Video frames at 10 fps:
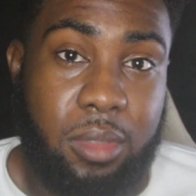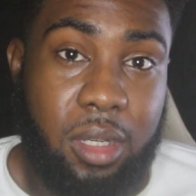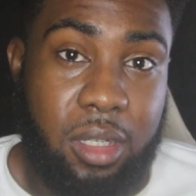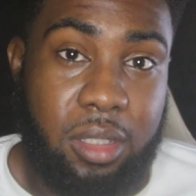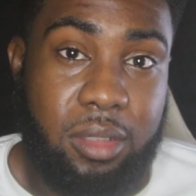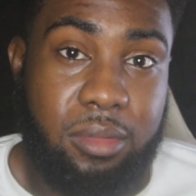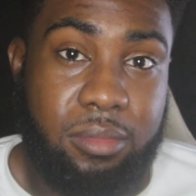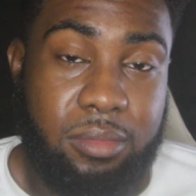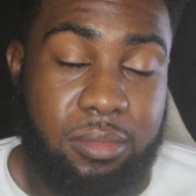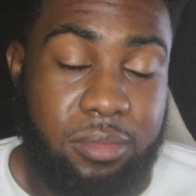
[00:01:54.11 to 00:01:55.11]
All right,
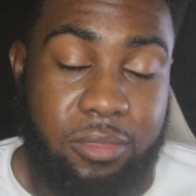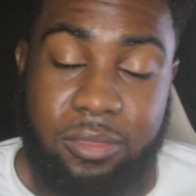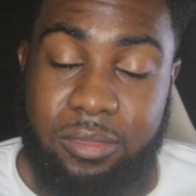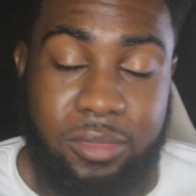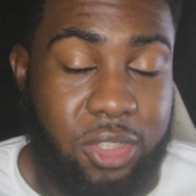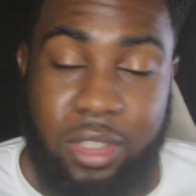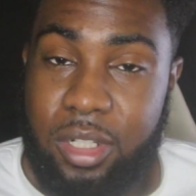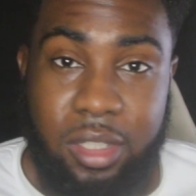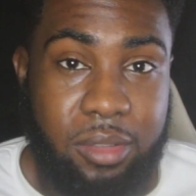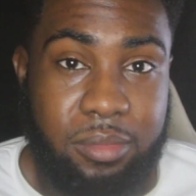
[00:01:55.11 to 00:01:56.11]

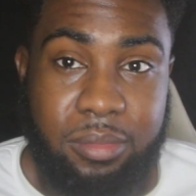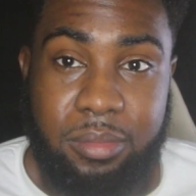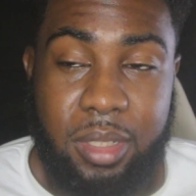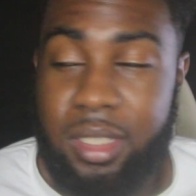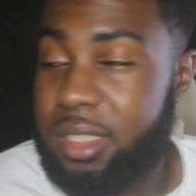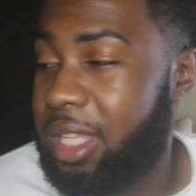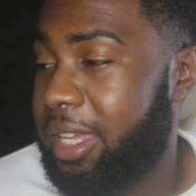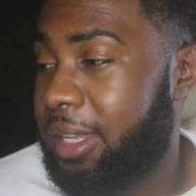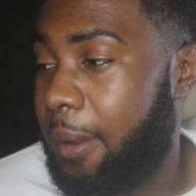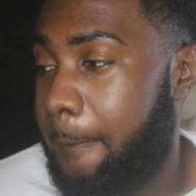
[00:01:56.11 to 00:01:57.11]
straight up, because
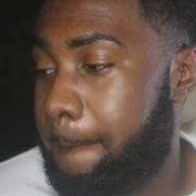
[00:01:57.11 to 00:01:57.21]
like,